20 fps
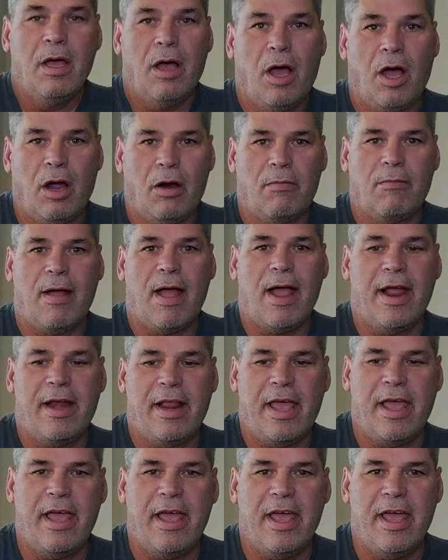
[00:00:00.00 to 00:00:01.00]
All right,
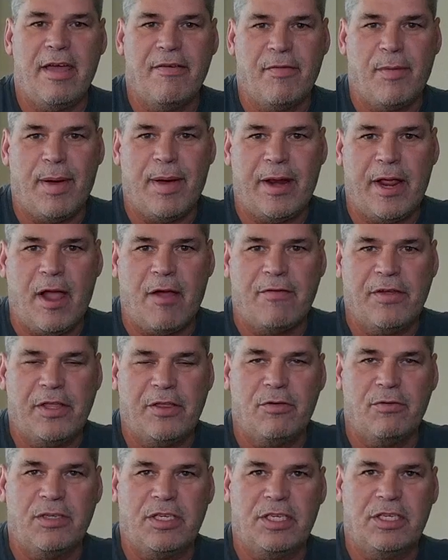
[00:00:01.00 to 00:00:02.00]
hey everybody, RV
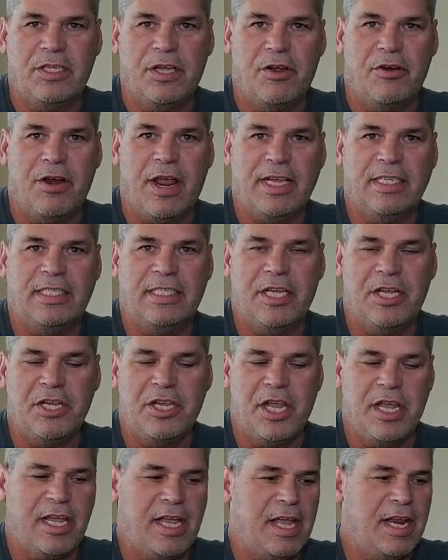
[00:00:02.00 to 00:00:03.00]
Enthusiast here. Nice
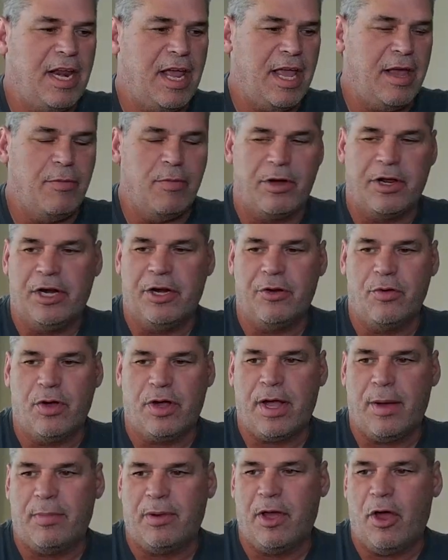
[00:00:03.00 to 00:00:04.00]
seeing you again. Hey, we're gonna do a
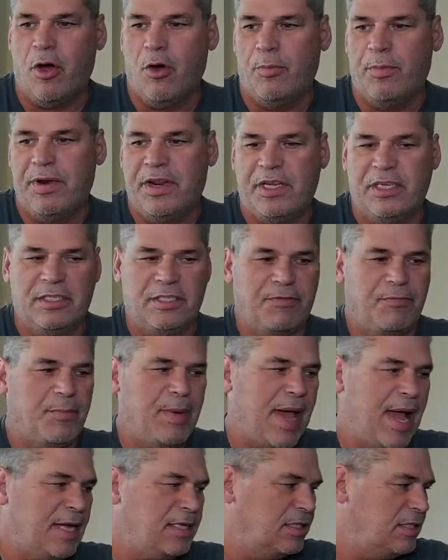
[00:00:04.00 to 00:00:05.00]
couple of openings of
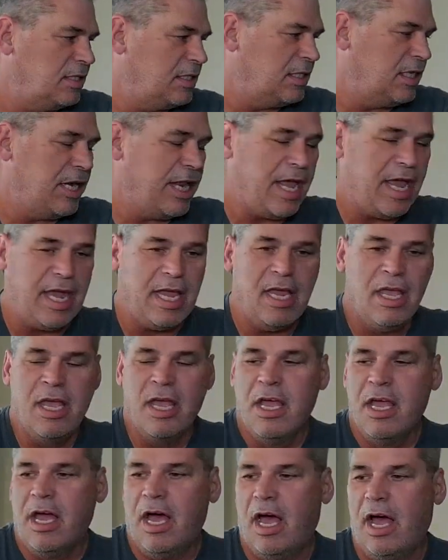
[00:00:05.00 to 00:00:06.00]
boxes today.
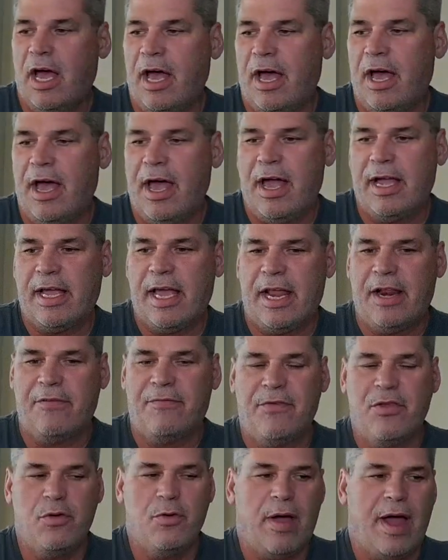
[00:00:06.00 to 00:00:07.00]
I got a
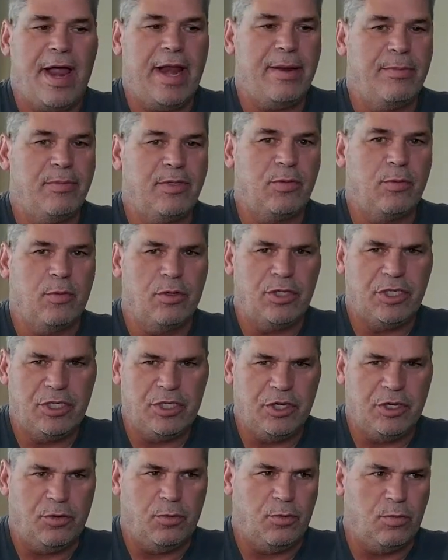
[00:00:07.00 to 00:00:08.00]
few items.
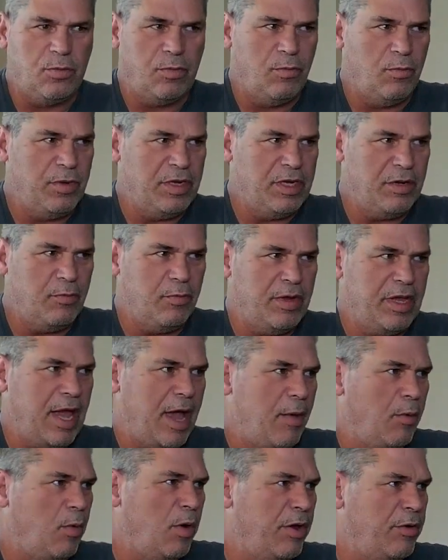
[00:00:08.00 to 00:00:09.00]
We
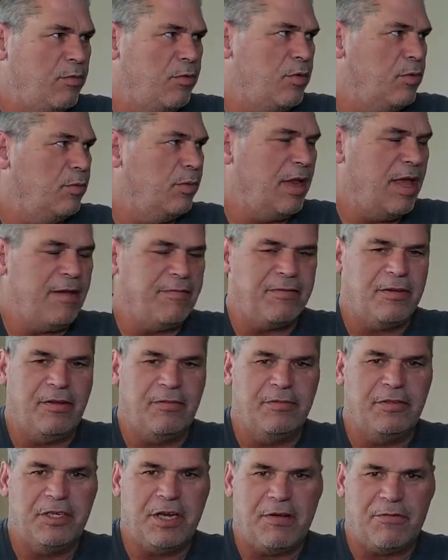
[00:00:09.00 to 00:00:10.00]
got one room left
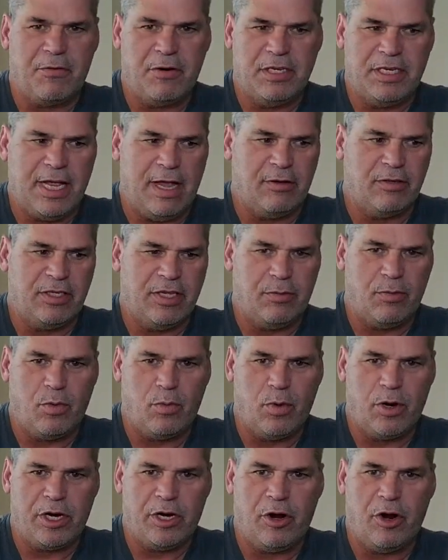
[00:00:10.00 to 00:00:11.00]
of Jeffrey's house that we're
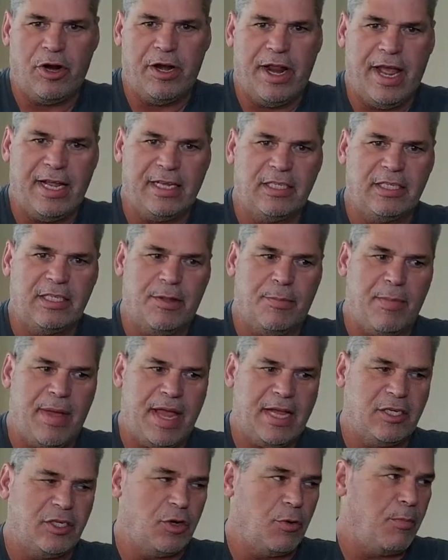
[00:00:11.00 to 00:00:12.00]
working on. That's the
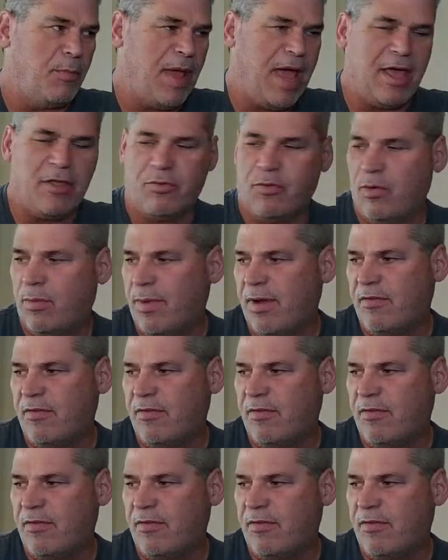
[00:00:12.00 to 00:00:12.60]
master bathroom.